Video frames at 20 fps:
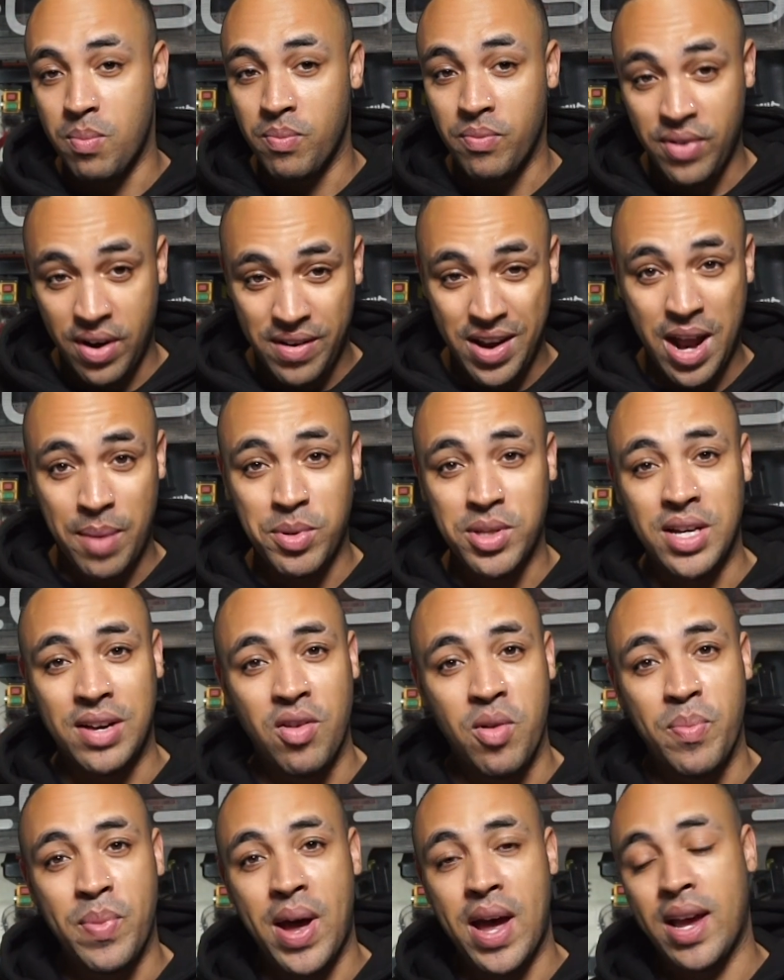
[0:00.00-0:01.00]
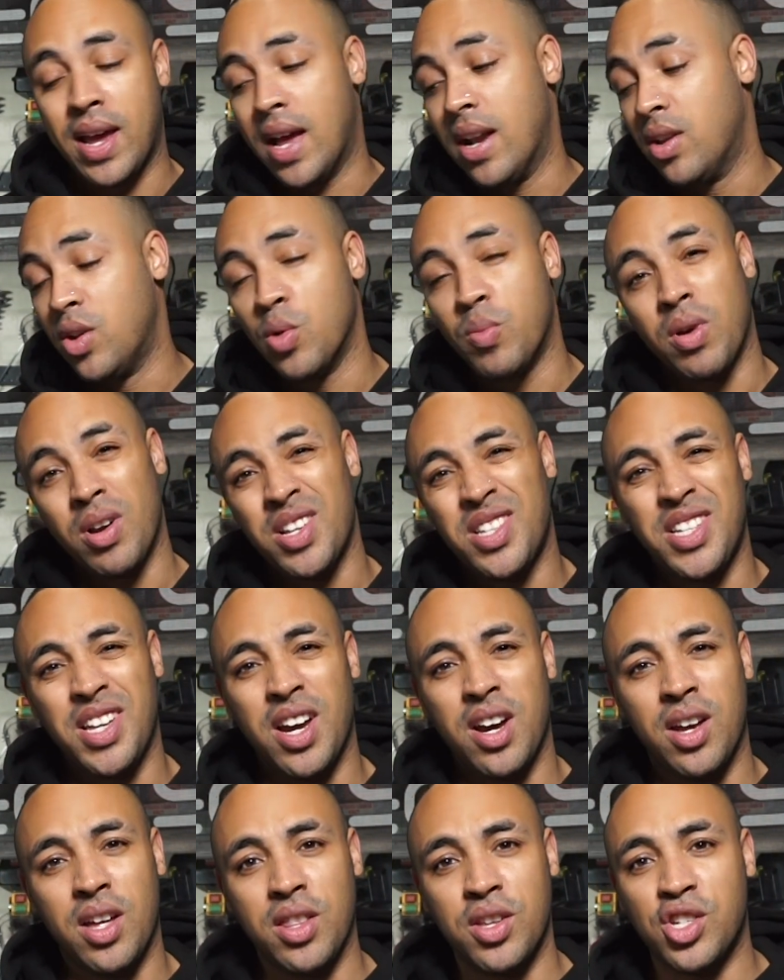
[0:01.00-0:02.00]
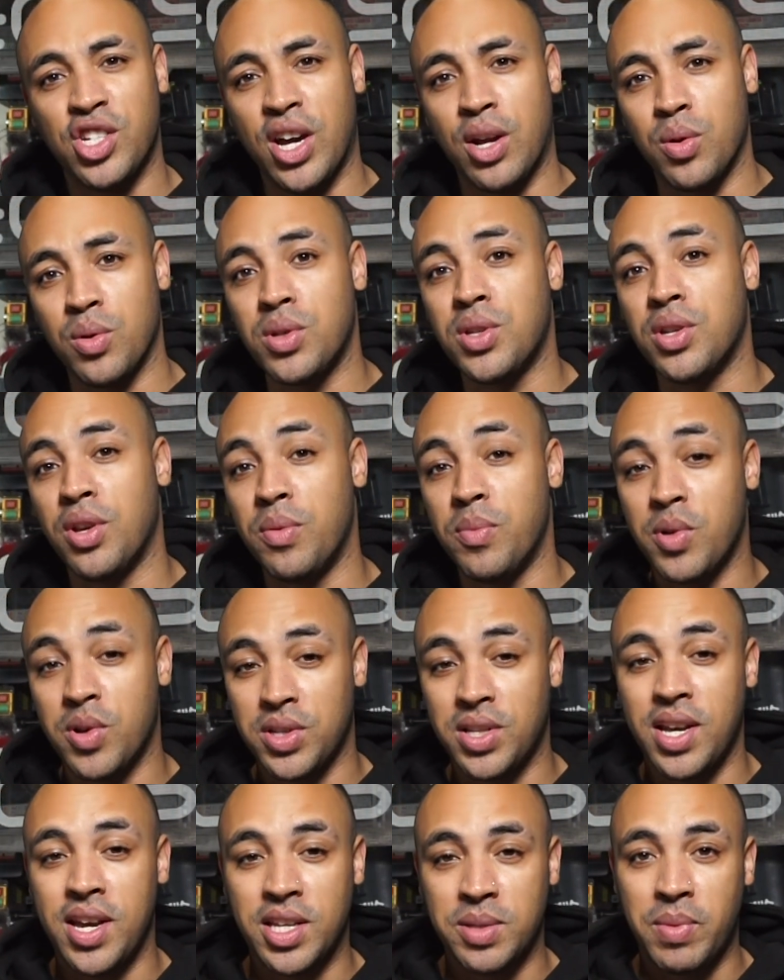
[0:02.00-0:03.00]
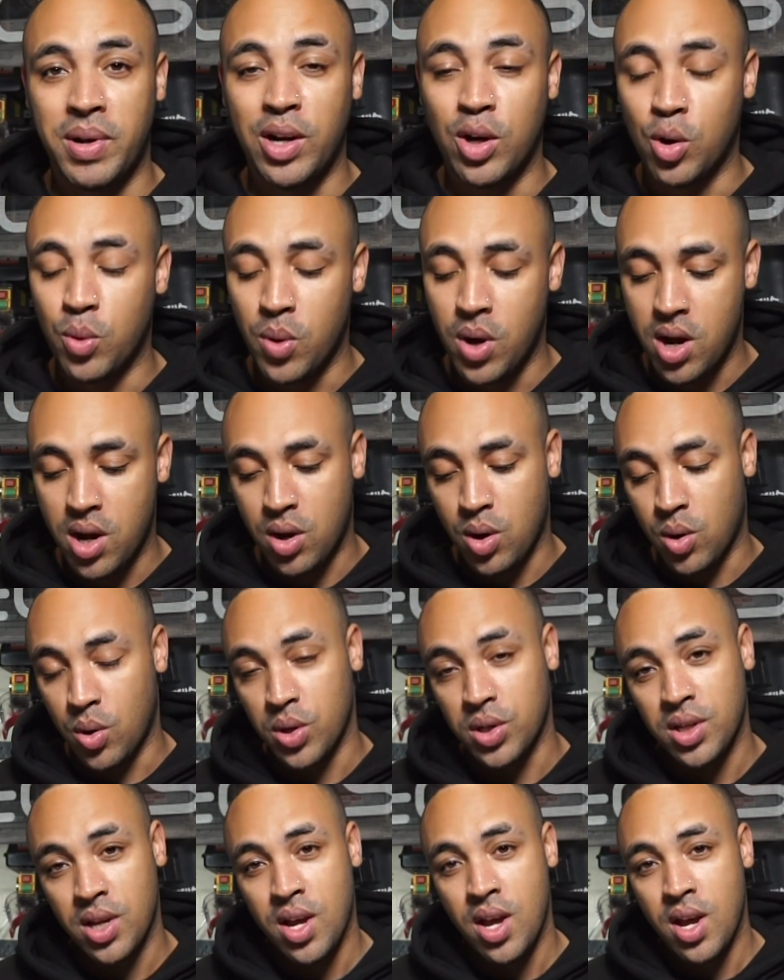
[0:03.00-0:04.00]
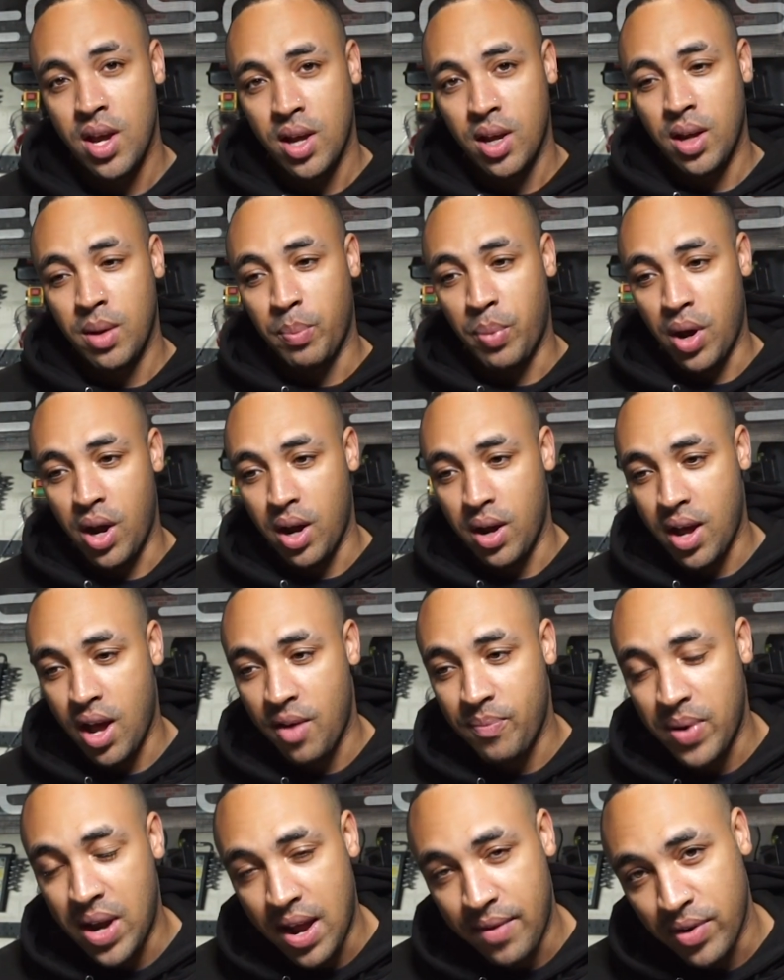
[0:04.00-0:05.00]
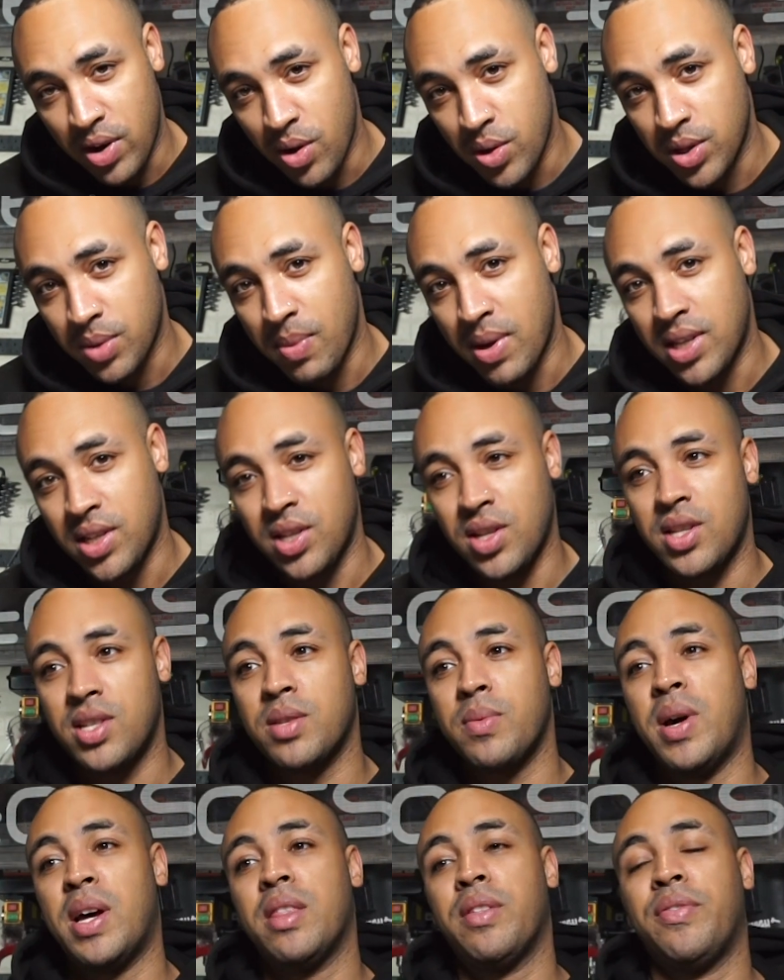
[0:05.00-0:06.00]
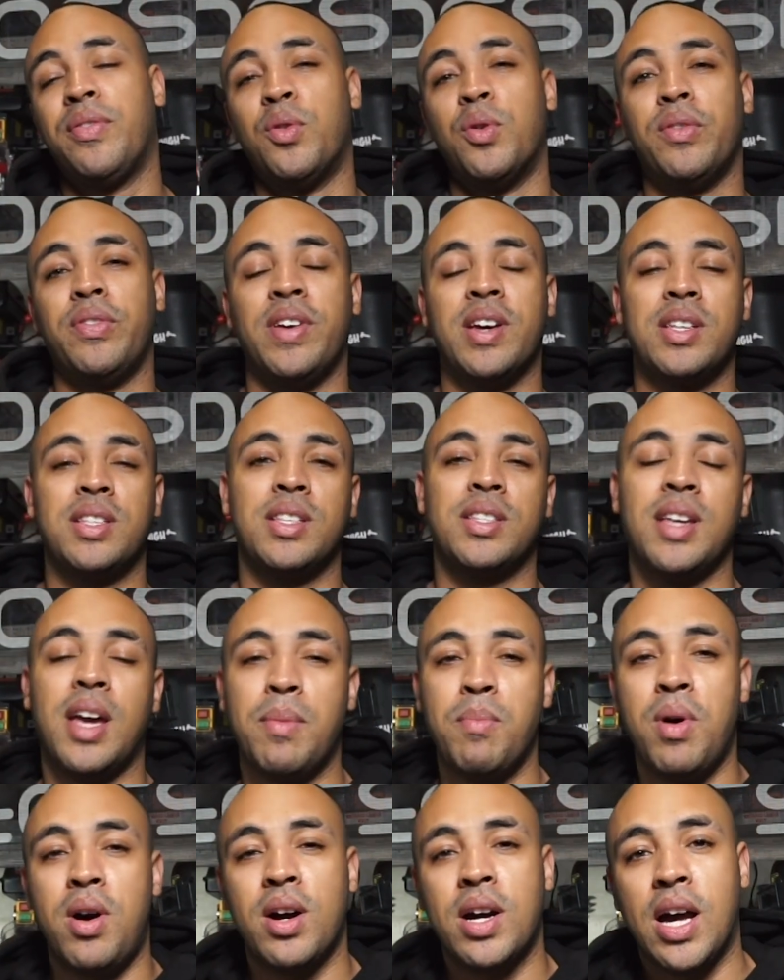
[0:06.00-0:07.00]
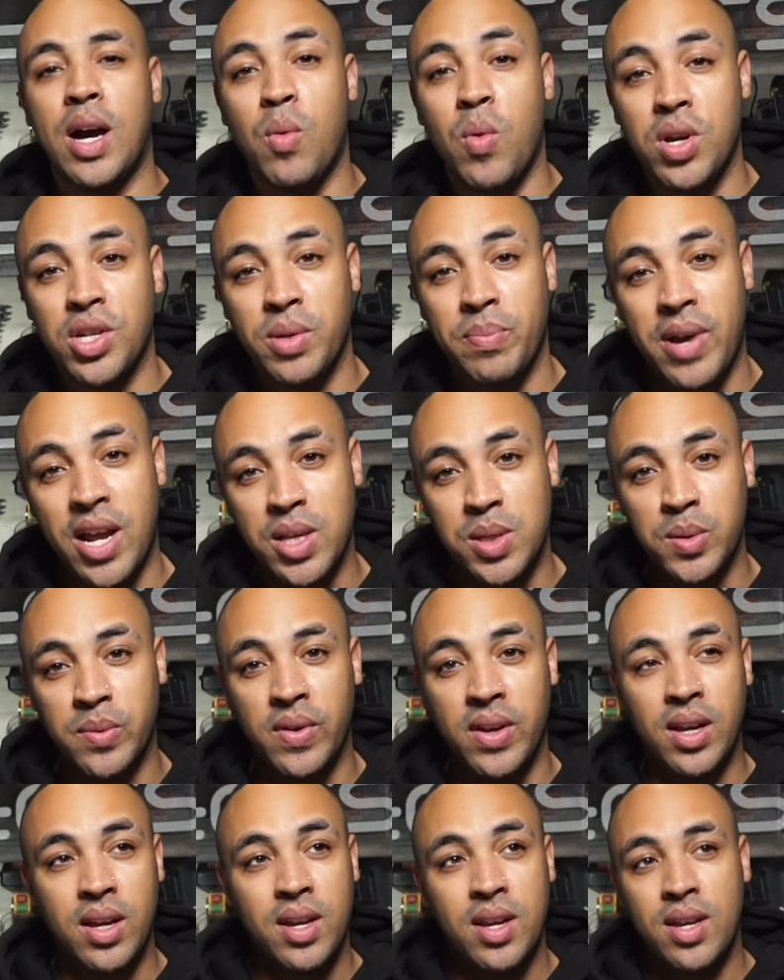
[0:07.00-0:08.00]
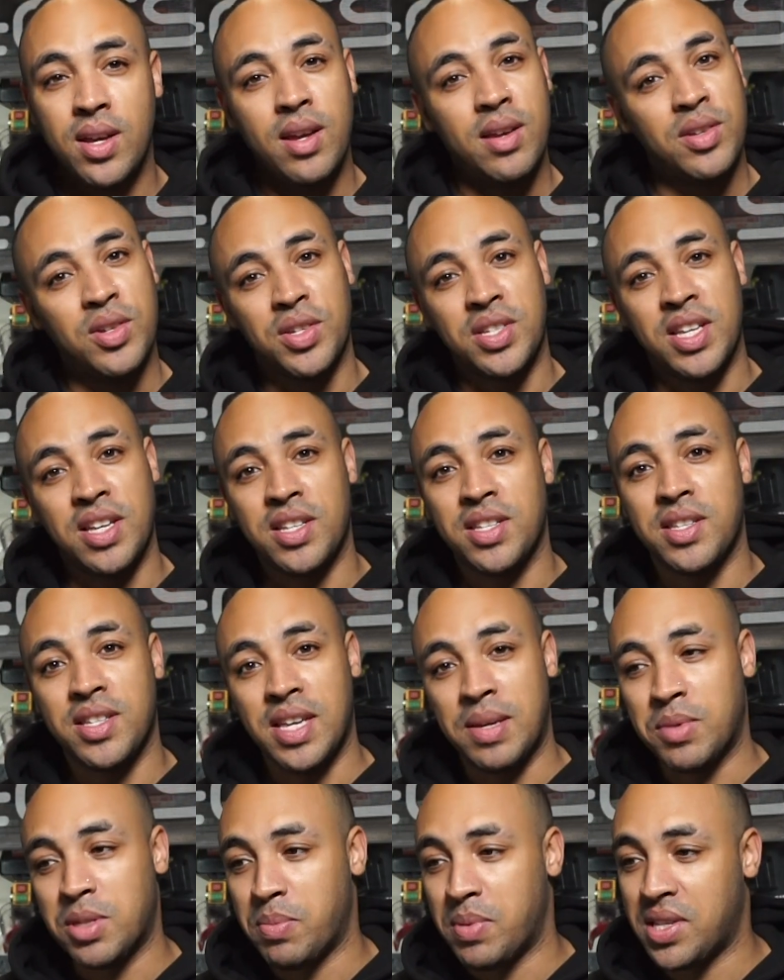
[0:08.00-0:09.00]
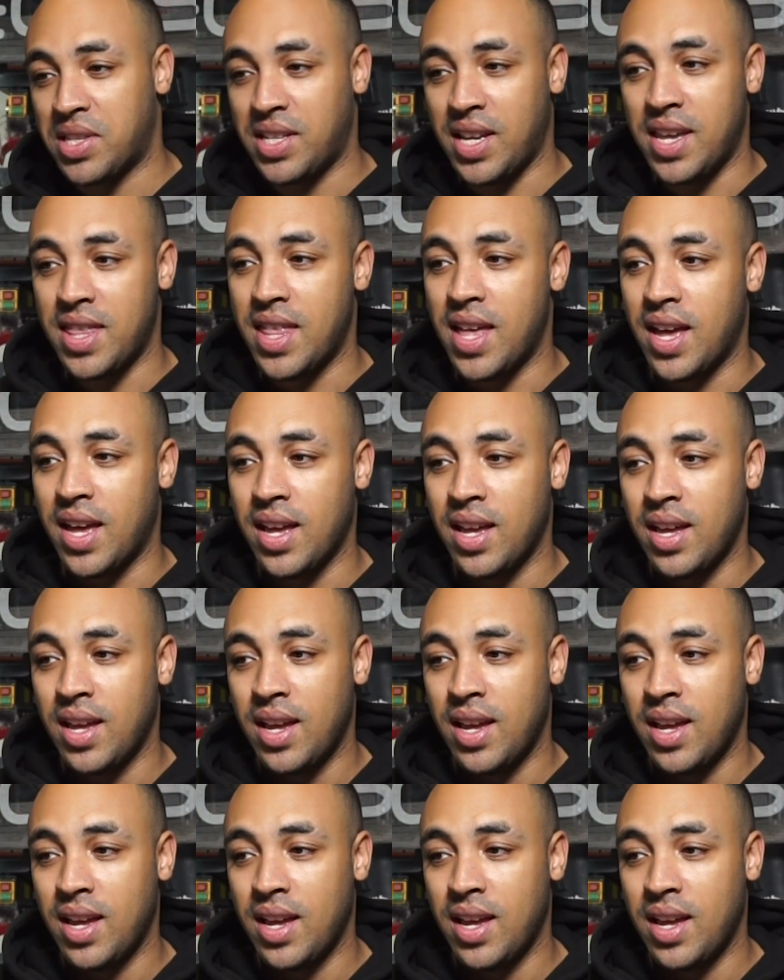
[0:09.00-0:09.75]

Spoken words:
Very happy to have it back, and you'll probably see it on the channel soon because it is my little workhorse. But I've been having loads of messages about the Ford Fiesta saying, Markel, what's your plans with it? It just seems to be sitting there.